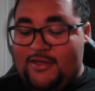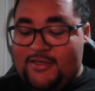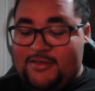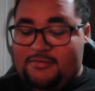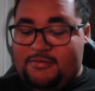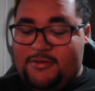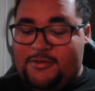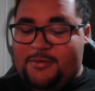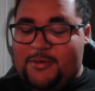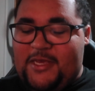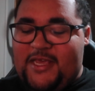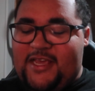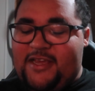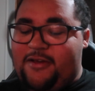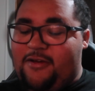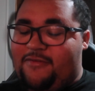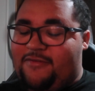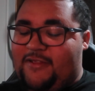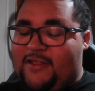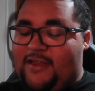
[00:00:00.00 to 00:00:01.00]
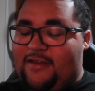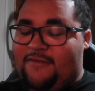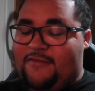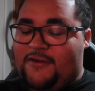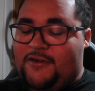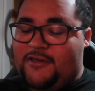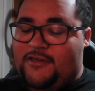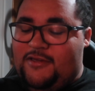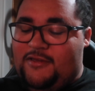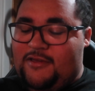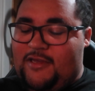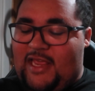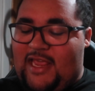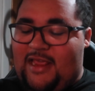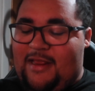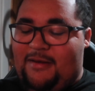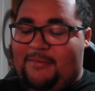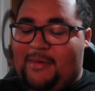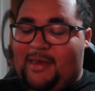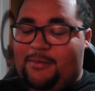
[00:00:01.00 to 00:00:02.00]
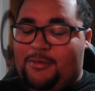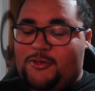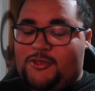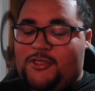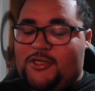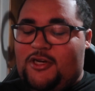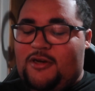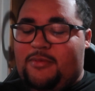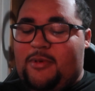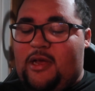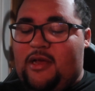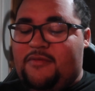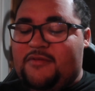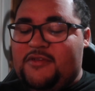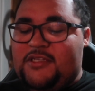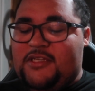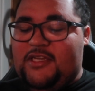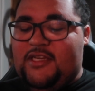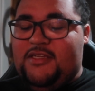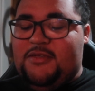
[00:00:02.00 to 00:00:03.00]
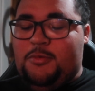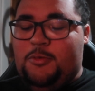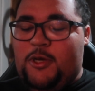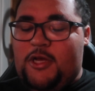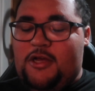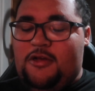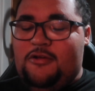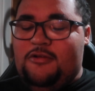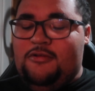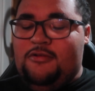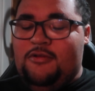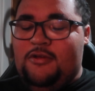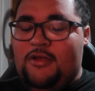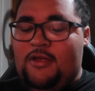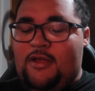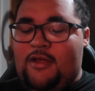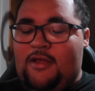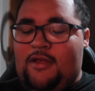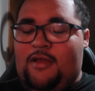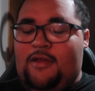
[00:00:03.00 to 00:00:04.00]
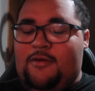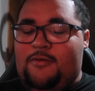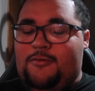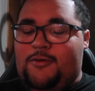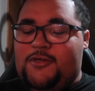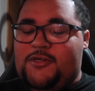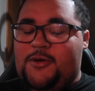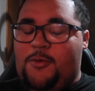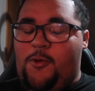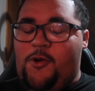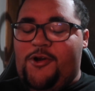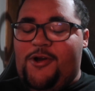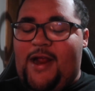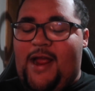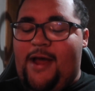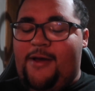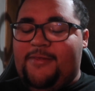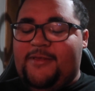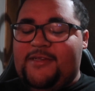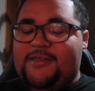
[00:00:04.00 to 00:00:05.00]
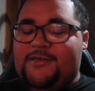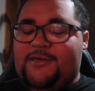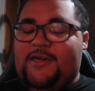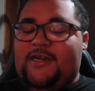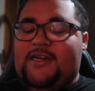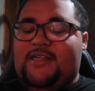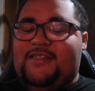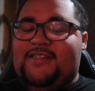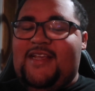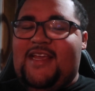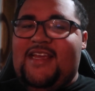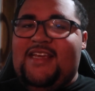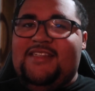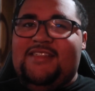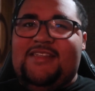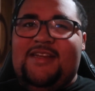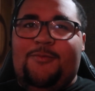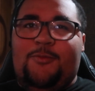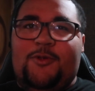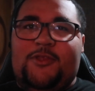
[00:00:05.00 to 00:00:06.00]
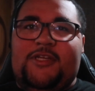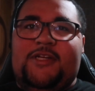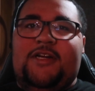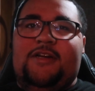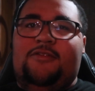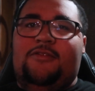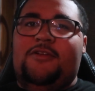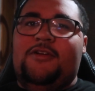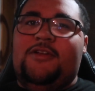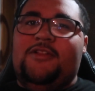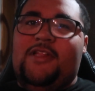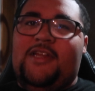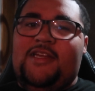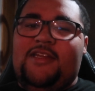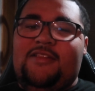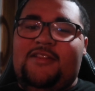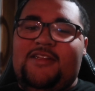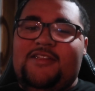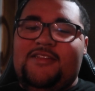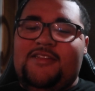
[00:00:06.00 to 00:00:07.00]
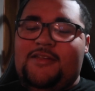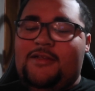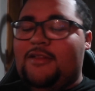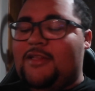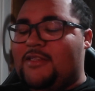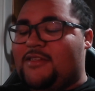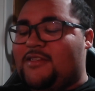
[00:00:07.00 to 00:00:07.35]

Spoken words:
it's supposed to be Eggo flavored and maple syrup obviously as well. But you wonder how these are gonna taste and what they're gonna look like. Let's.